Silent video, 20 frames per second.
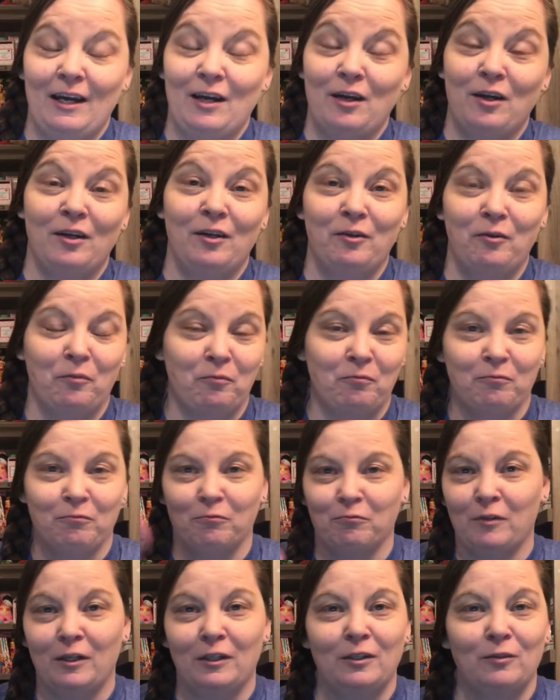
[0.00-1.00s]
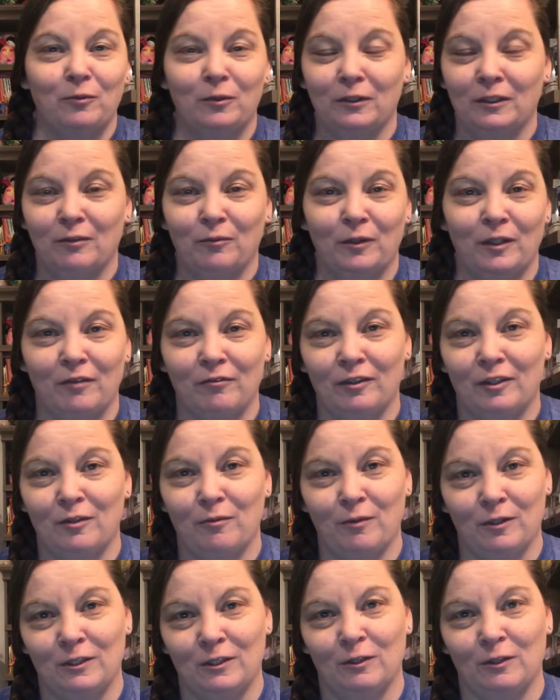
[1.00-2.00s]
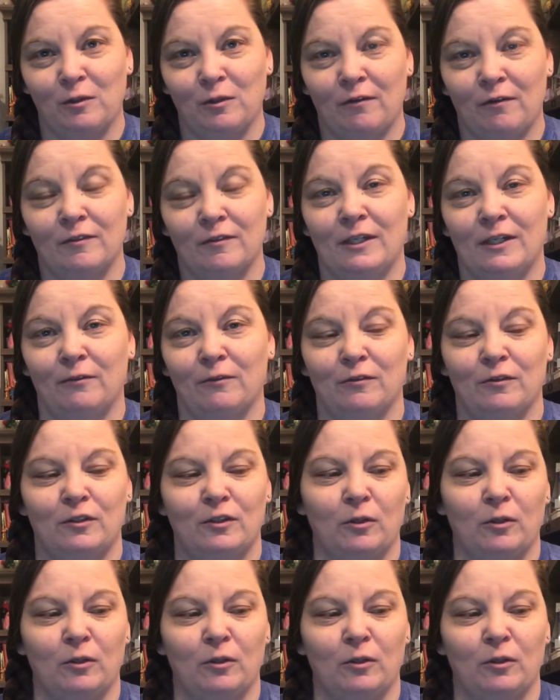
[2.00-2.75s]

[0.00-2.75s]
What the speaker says: I'm ready and willing whenever he wants to go out of town.